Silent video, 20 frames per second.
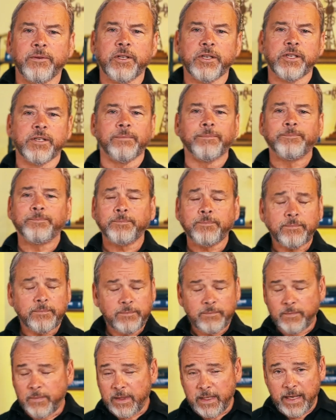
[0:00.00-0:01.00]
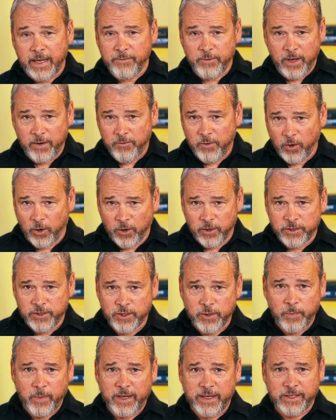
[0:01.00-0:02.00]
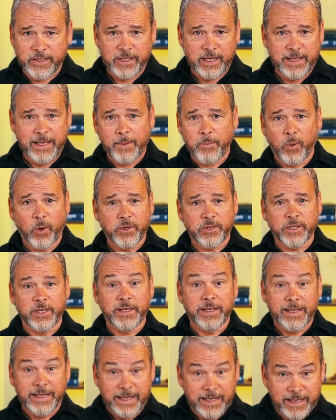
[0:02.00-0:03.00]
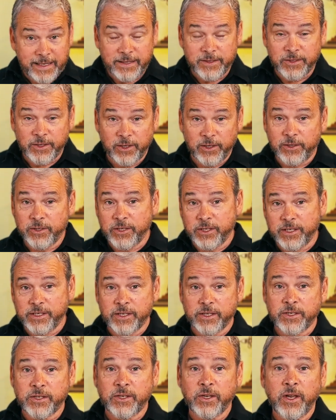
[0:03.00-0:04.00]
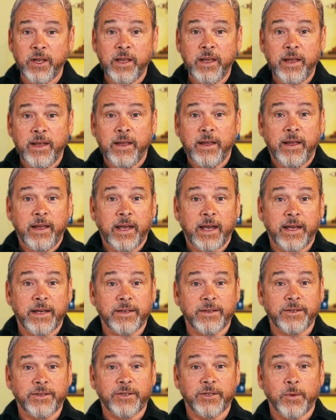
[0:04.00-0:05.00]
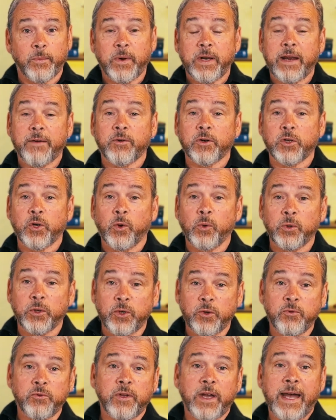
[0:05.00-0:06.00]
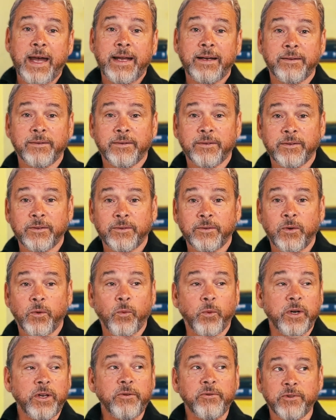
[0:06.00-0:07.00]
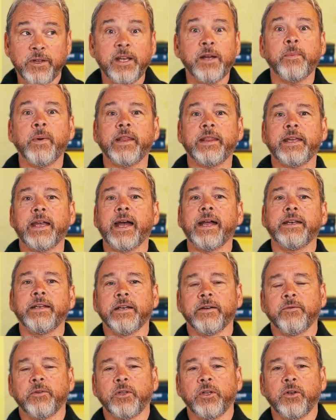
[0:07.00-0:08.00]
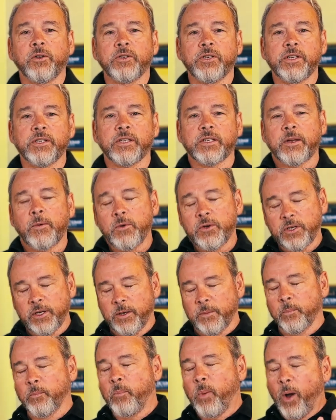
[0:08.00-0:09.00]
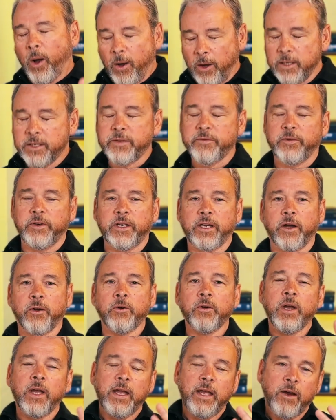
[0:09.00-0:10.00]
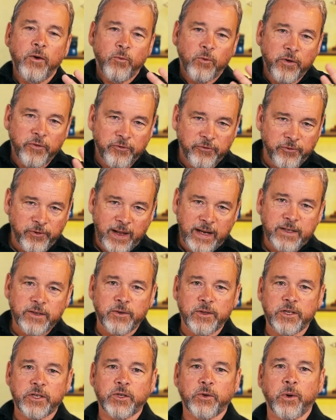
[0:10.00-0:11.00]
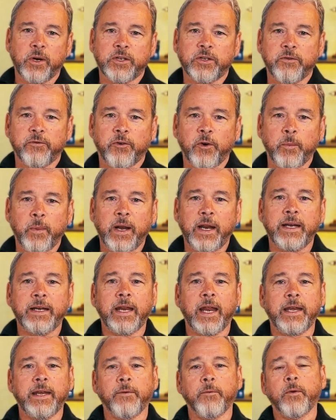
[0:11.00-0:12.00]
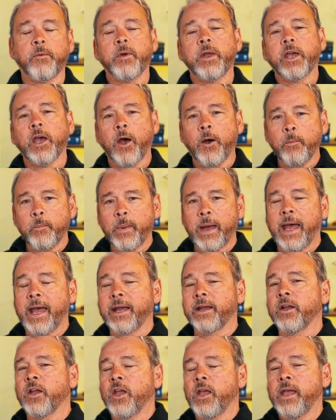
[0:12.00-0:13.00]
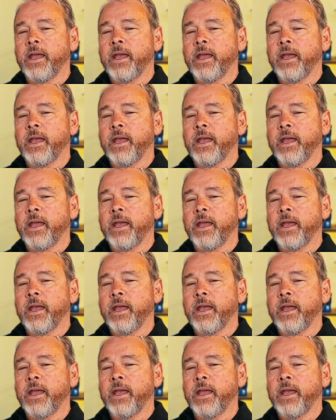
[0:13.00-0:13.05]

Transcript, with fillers: Listen, have you ever heard somebody say that person needs a little Jesus? Has somebody ever told you that? What do you think about the idea of a little Jesus? I want you to pause the video, reflect on this question for a minute, and then when we come back,